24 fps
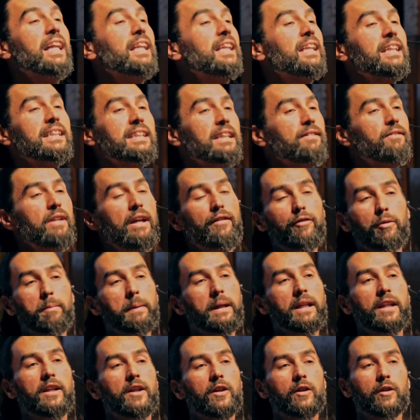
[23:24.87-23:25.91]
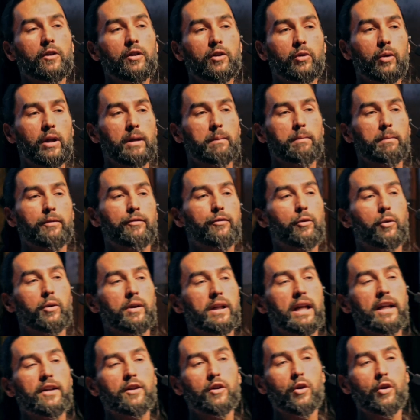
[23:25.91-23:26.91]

Like they've never been in an earthquake before and had